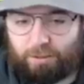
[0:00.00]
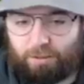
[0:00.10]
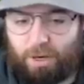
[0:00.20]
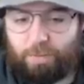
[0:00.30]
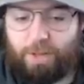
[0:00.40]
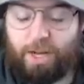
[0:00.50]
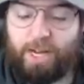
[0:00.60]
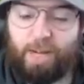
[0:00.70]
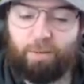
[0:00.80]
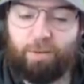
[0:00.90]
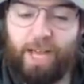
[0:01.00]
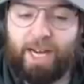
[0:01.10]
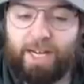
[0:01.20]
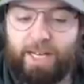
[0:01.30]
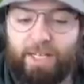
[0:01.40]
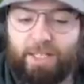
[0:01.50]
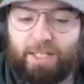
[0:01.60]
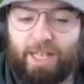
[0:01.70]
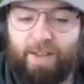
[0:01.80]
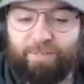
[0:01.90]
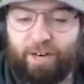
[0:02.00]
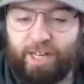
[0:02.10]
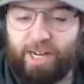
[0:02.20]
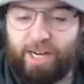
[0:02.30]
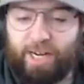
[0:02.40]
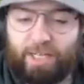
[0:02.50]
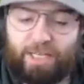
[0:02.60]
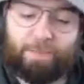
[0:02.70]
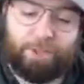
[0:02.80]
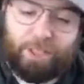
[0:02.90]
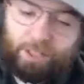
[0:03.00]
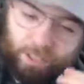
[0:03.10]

Oh, okay, well, that is definitely an interception.